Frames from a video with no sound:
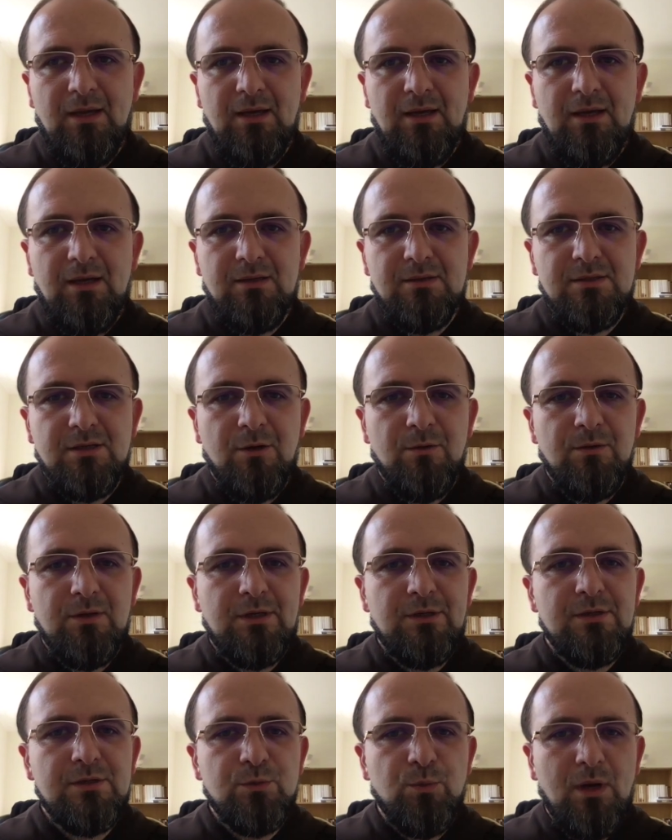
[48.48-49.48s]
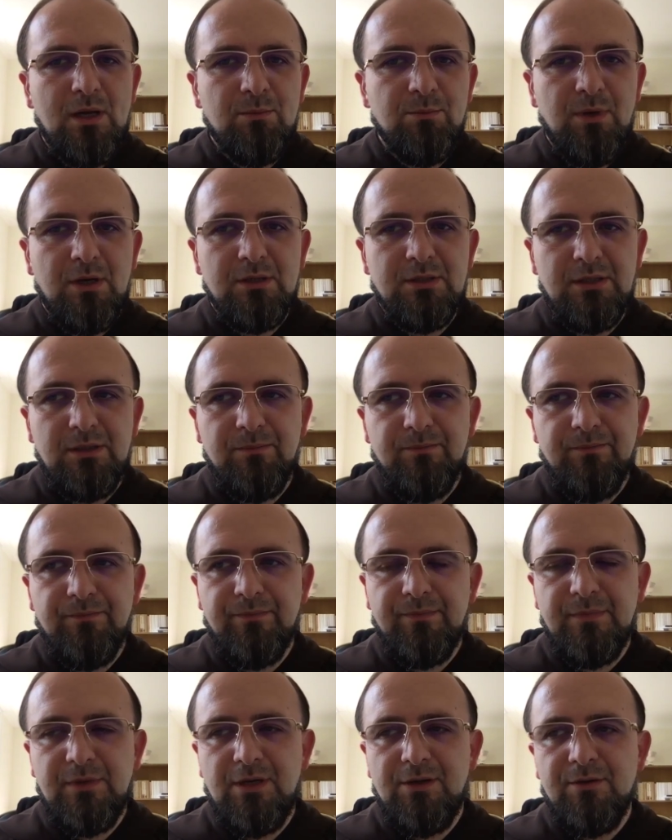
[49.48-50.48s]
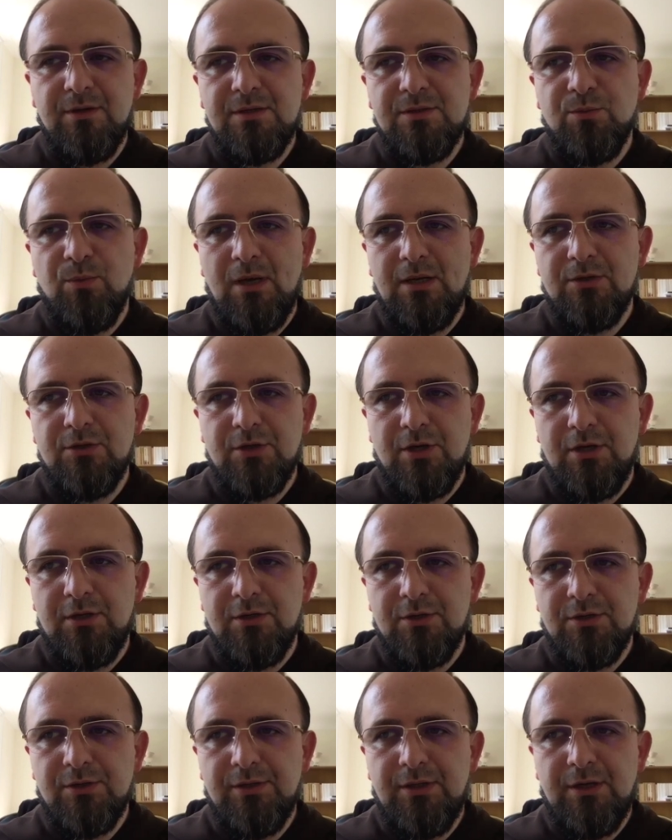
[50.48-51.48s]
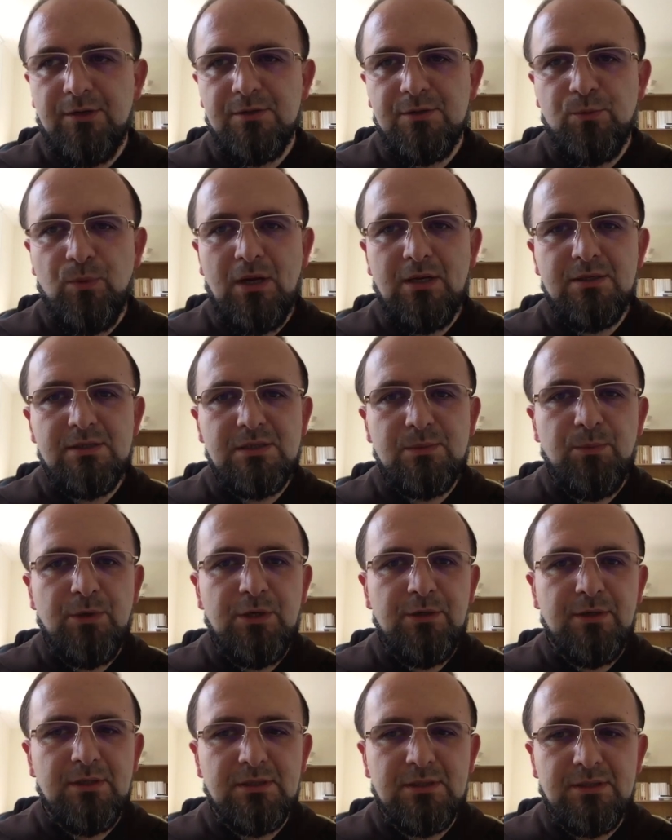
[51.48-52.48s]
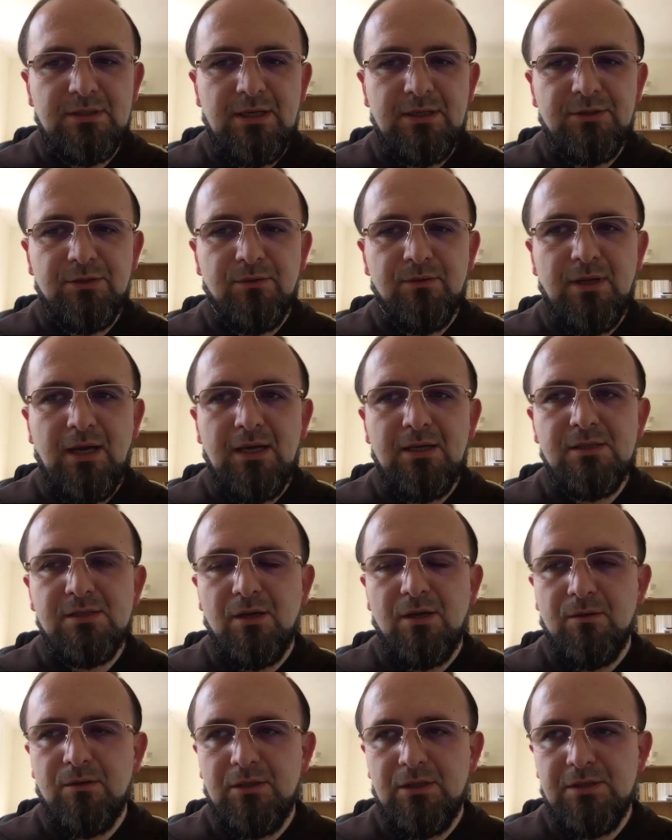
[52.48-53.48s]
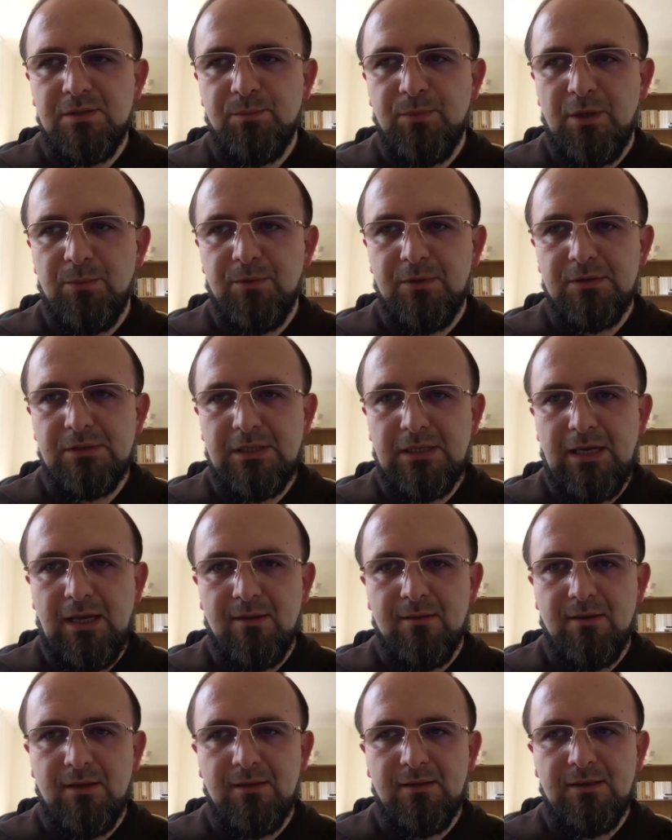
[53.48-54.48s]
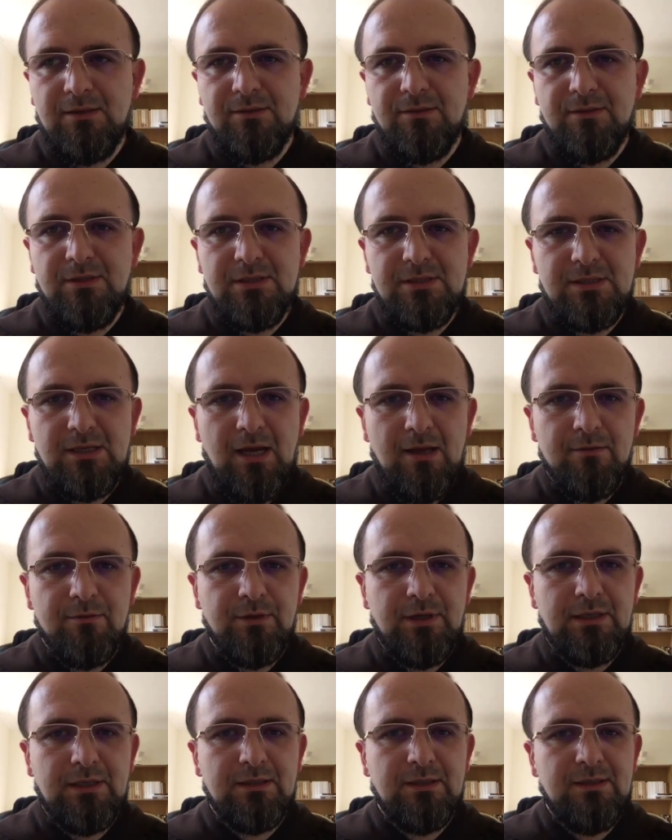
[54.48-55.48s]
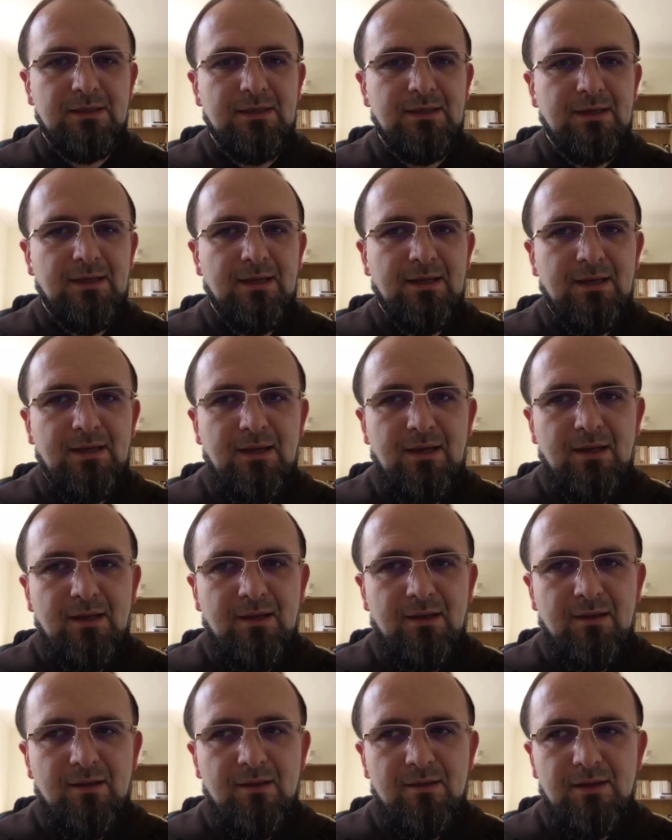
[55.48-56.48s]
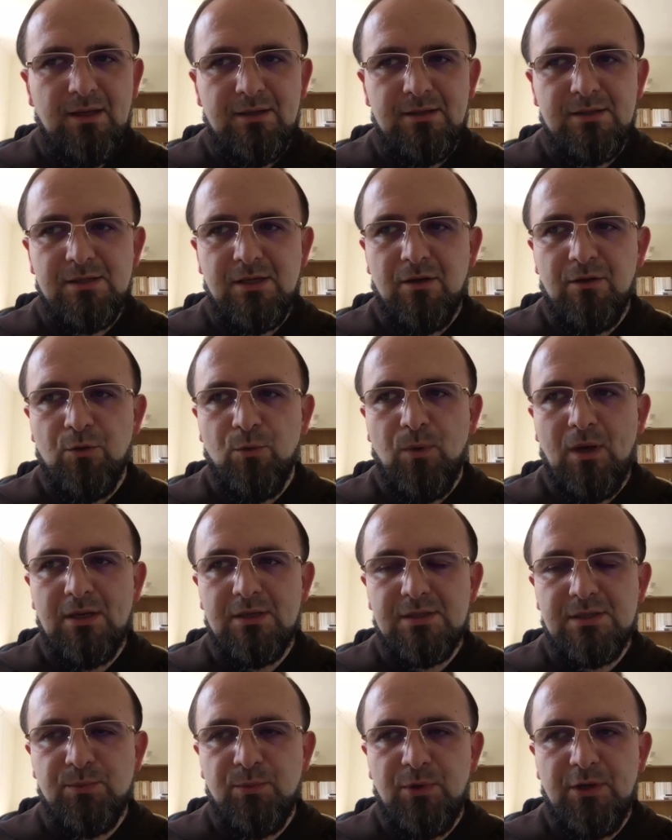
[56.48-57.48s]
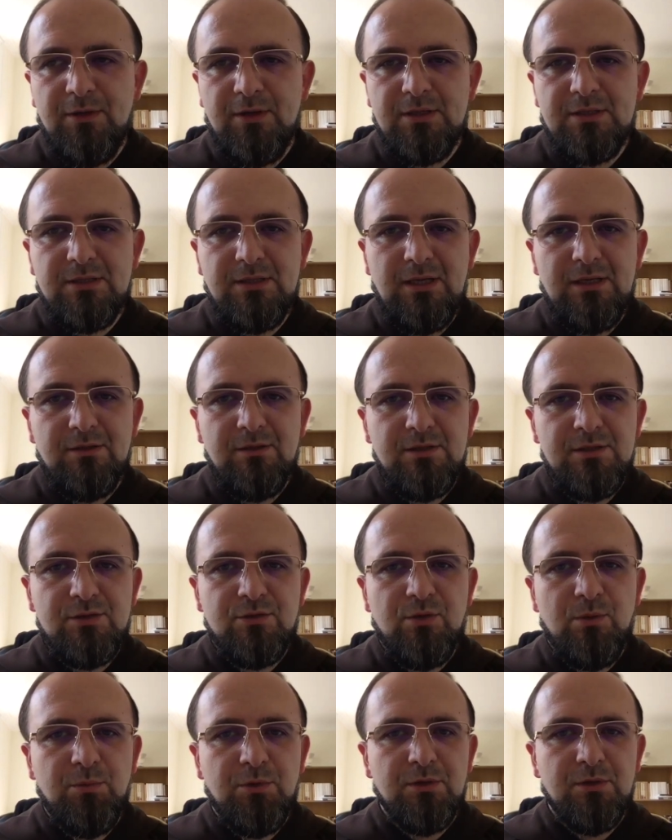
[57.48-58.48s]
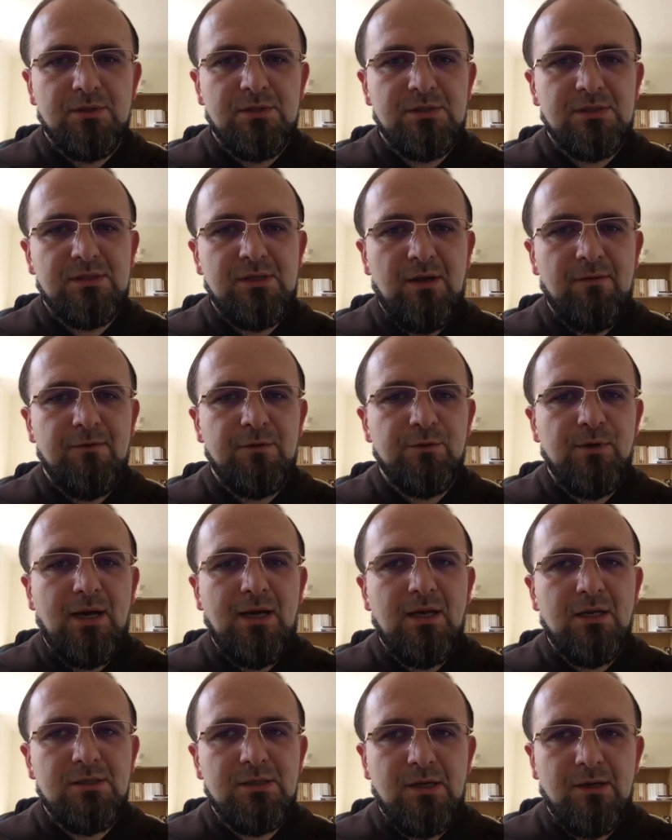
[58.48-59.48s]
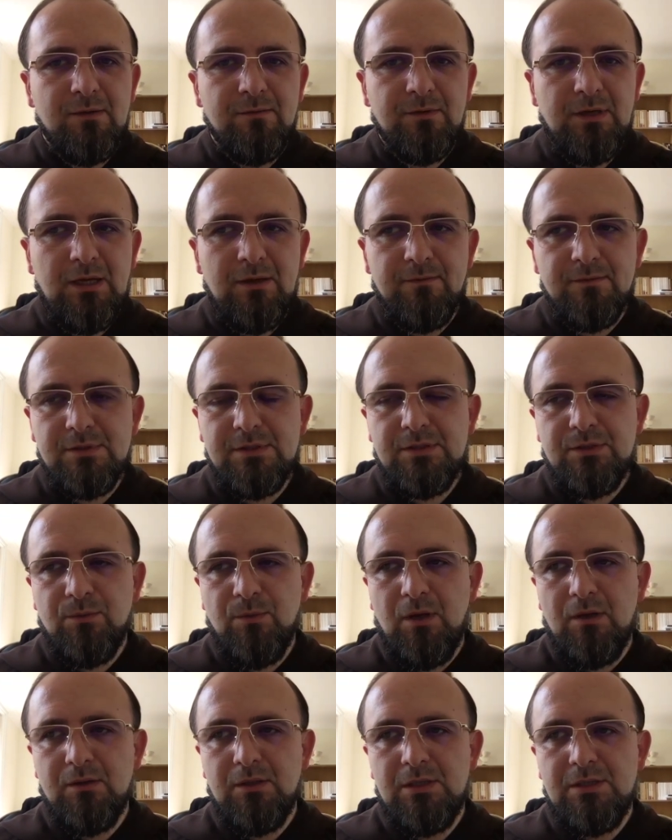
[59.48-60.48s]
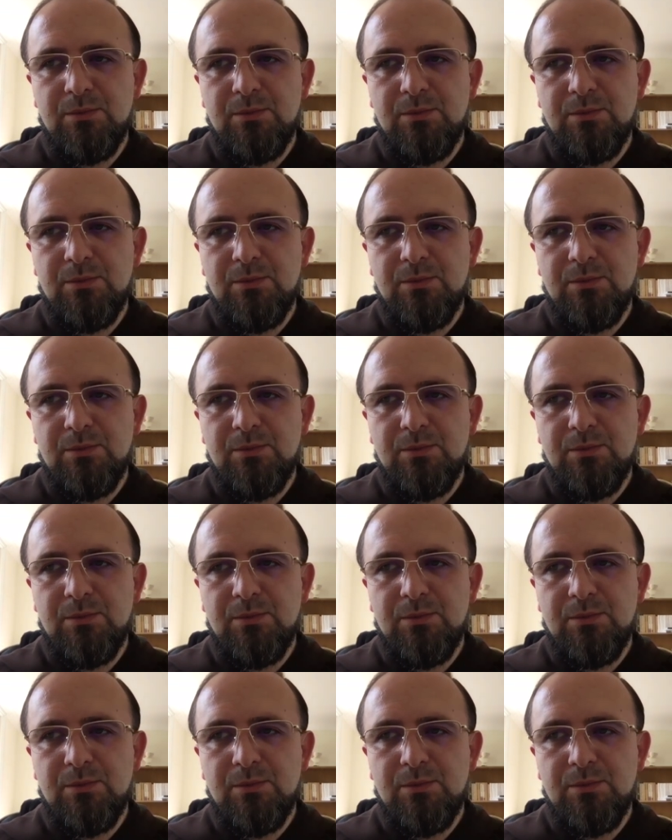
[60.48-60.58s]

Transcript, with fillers: And so there is one body, there is one church, there is one spirit that unites all these people together into this gathering. Uh, there is only one spirit that distributes a variety of gifts to all these